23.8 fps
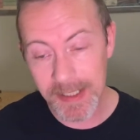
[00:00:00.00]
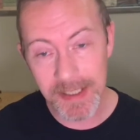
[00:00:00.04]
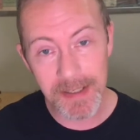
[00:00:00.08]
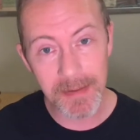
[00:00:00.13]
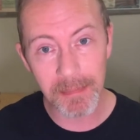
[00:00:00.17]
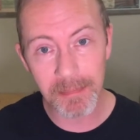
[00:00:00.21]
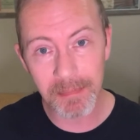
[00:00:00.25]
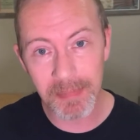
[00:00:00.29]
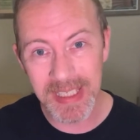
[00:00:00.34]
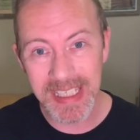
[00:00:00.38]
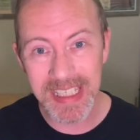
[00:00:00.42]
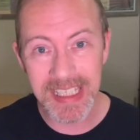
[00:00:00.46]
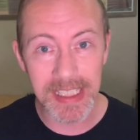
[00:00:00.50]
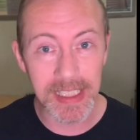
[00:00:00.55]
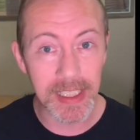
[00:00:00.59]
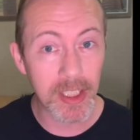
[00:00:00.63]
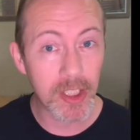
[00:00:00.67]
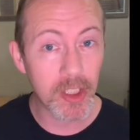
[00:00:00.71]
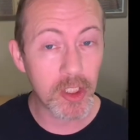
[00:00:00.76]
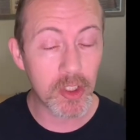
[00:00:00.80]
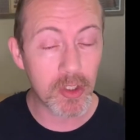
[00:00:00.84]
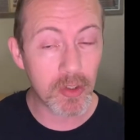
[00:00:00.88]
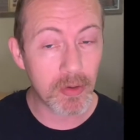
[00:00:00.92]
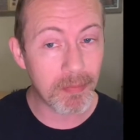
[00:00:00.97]
B,
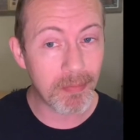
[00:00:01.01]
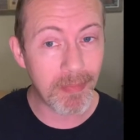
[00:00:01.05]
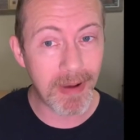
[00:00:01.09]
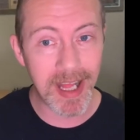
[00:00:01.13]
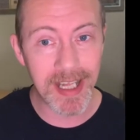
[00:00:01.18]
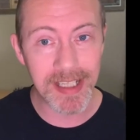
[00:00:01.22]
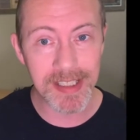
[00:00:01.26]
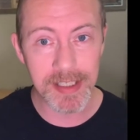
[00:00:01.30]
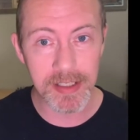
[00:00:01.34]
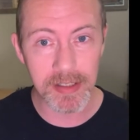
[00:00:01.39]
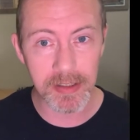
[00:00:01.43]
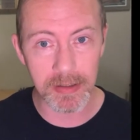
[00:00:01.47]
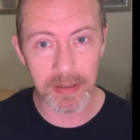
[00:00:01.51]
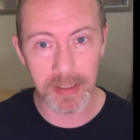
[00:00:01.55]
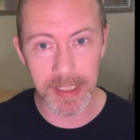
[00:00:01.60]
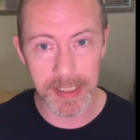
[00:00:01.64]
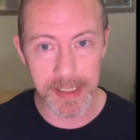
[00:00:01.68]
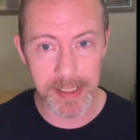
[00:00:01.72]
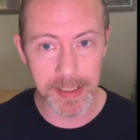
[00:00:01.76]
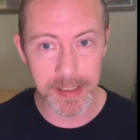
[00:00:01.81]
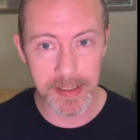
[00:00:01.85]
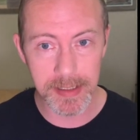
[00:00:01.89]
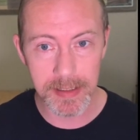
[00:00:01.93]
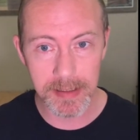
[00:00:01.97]
your monster
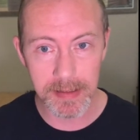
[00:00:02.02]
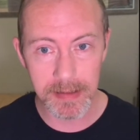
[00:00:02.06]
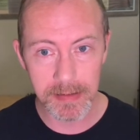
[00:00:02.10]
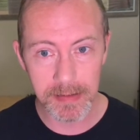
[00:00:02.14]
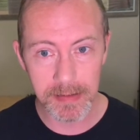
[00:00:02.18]
lists.